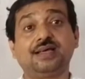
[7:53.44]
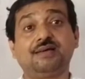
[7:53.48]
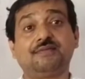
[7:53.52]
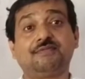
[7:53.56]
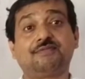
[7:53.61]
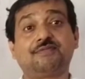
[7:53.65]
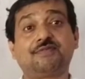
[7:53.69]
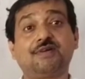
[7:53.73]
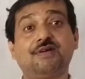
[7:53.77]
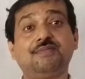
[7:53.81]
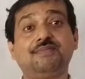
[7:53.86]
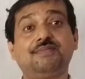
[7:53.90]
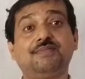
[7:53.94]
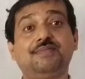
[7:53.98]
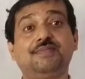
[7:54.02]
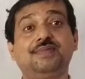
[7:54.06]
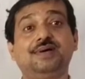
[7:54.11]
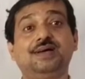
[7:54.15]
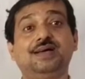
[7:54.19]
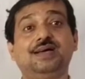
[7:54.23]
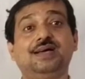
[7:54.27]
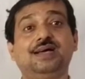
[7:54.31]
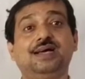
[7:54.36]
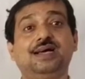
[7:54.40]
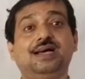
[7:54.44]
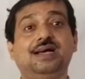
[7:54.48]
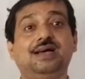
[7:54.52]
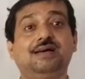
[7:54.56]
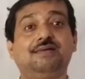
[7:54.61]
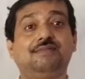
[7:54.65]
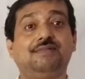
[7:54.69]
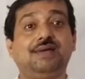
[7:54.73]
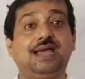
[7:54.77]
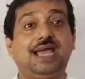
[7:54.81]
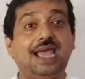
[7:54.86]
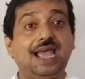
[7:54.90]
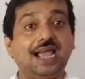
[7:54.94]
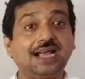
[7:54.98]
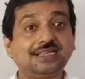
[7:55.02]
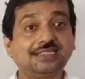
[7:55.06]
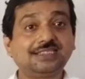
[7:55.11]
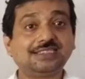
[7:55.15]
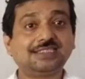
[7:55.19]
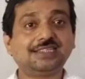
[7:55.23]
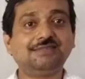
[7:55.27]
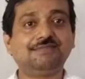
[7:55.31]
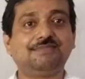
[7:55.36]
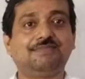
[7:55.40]
from uh,
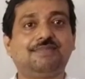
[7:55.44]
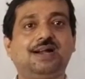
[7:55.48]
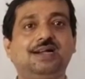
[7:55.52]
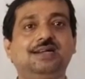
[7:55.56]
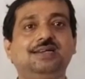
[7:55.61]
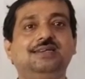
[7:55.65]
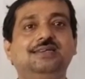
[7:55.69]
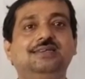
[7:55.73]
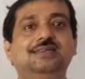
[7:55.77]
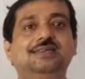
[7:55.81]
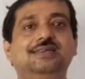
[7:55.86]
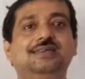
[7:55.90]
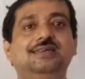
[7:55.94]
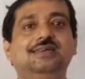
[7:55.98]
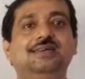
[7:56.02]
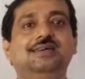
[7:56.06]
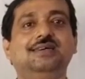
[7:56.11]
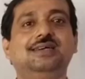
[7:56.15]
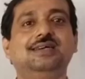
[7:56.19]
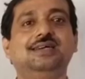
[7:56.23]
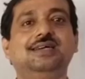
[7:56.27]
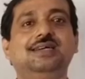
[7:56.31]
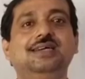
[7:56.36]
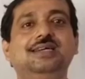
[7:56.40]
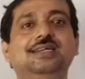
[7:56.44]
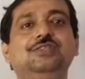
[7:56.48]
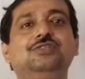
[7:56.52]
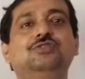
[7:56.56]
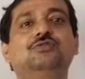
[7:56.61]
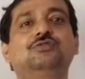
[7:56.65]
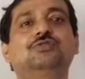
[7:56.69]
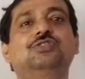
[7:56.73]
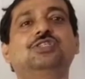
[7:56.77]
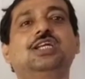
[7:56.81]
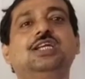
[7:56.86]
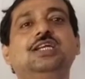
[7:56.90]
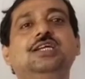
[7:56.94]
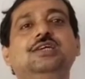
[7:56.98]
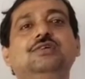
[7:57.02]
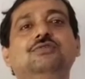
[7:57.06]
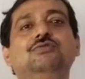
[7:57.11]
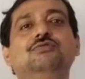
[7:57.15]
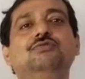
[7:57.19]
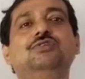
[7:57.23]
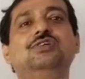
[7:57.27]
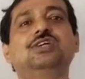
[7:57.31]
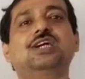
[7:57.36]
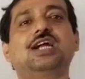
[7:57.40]
action part, it is Rosalind
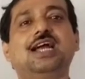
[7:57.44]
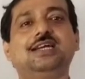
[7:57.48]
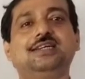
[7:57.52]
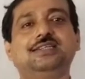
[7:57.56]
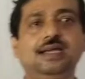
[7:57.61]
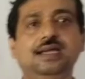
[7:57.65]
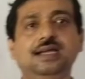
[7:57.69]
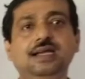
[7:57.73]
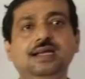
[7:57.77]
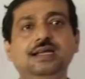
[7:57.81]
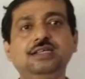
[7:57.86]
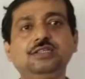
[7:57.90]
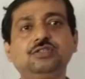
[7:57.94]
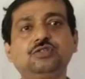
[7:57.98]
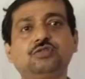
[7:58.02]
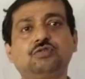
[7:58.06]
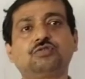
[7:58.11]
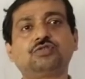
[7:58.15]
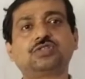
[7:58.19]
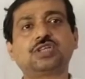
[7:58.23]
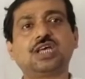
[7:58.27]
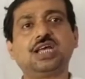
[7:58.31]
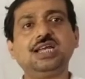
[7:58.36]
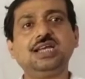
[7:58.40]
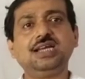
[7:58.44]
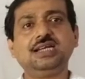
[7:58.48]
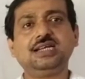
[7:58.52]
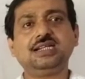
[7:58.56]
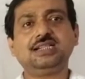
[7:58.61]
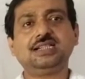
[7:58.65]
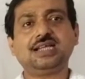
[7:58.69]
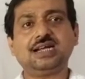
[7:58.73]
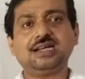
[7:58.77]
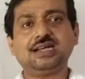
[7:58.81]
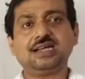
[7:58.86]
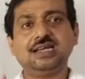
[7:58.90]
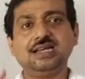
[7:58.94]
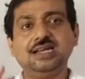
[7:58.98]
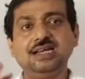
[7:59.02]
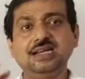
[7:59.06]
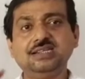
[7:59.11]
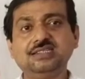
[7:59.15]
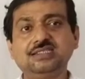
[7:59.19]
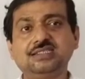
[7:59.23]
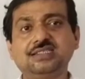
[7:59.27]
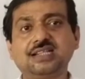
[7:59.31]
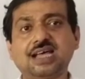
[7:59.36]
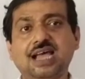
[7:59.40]
who drives. It is Rosalind that
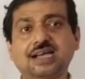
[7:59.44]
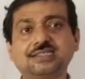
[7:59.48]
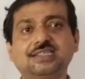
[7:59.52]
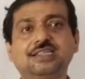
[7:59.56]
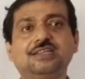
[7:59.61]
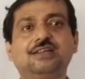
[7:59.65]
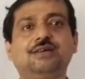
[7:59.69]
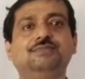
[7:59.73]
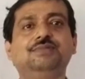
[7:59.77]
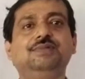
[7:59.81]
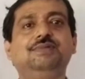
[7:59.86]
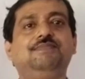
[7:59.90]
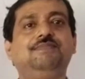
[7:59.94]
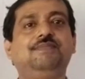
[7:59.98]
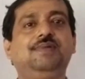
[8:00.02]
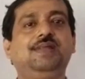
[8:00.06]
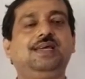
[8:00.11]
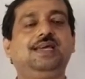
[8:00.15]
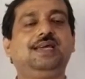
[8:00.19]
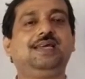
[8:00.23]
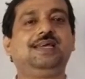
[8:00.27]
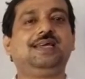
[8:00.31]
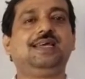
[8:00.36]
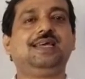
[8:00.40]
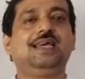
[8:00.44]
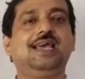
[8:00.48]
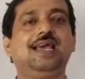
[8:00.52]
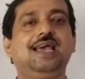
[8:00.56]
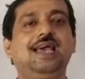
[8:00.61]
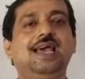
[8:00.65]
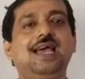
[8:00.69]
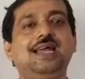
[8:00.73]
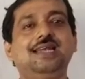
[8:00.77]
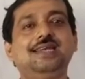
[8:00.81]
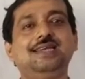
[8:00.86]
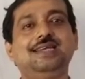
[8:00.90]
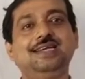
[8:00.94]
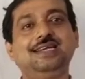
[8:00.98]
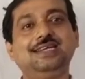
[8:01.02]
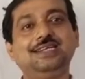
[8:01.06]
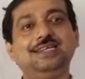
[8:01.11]
leads the action of the play and it